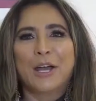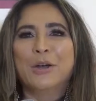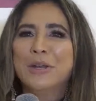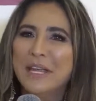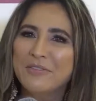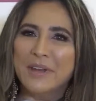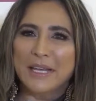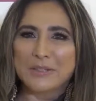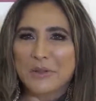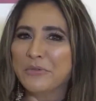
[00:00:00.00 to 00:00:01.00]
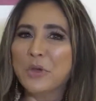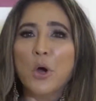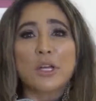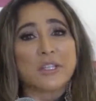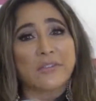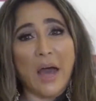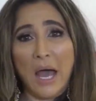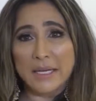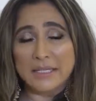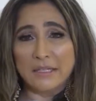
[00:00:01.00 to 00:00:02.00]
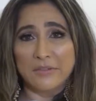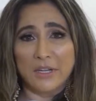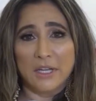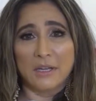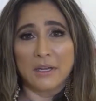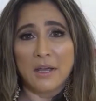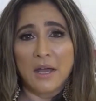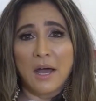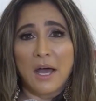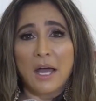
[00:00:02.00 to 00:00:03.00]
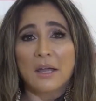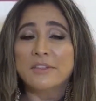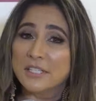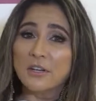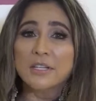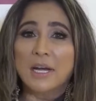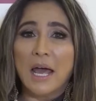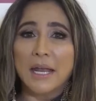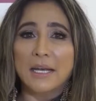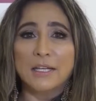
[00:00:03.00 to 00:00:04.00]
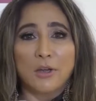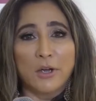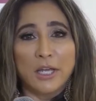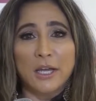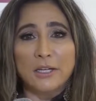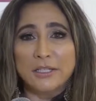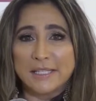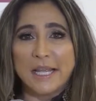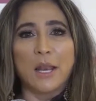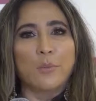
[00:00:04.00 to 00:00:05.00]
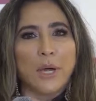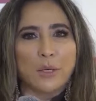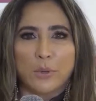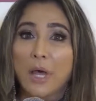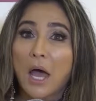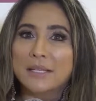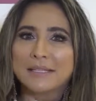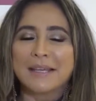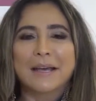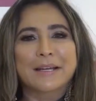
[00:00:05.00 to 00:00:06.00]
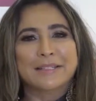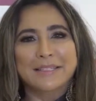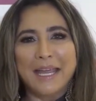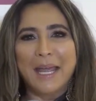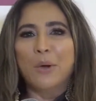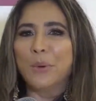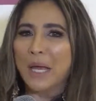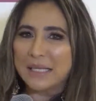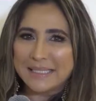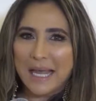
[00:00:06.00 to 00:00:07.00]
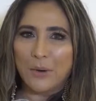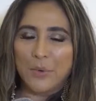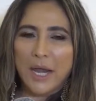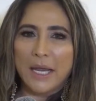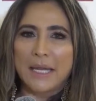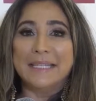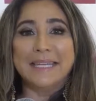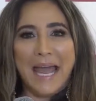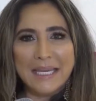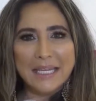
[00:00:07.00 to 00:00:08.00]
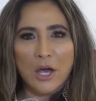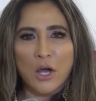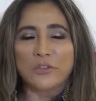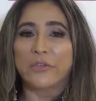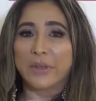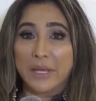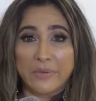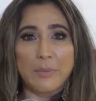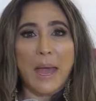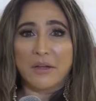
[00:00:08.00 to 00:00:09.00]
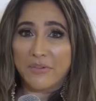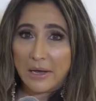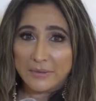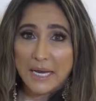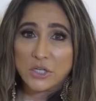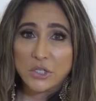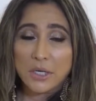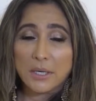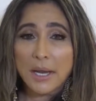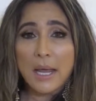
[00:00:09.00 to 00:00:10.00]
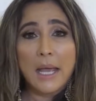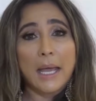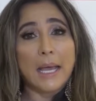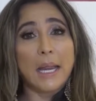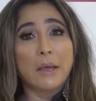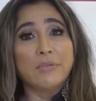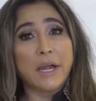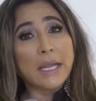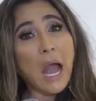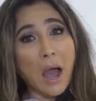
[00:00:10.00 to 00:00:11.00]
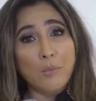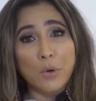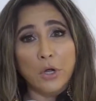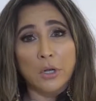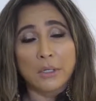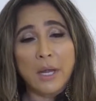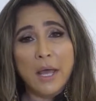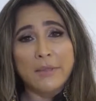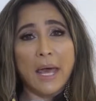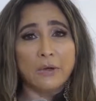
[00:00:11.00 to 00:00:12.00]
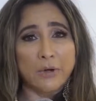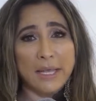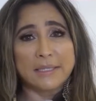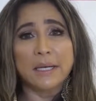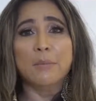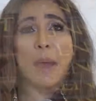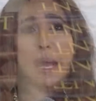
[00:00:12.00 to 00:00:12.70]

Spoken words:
Good evening to the viewers of ITV. I am so delighted you're here to celebrate with us. Today we are celebrating 10 years of the Giving Back Foundation. And I'm very humbled that Resident